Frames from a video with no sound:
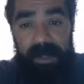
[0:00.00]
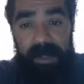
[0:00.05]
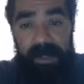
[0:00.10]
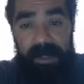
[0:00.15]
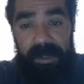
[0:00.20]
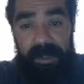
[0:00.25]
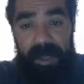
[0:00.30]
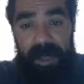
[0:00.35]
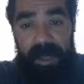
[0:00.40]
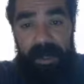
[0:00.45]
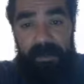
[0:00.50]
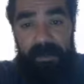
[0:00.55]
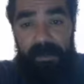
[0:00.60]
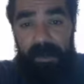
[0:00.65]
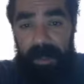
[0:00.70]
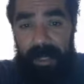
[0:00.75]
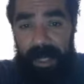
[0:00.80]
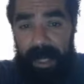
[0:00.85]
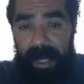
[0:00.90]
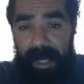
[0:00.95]
is a
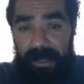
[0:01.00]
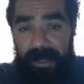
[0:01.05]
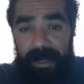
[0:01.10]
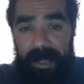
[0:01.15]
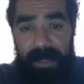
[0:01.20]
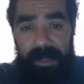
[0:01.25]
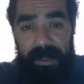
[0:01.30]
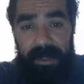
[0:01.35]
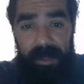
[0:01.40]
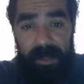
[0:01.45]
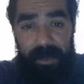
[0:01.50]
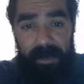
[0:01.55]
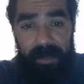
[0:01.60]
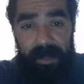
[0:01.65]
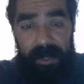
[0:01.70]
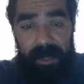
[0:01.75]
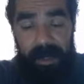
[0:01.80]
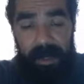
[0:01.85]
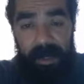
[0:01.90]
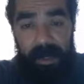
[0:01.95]
fully actualized human
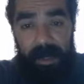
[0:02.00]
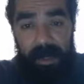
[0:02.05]
being.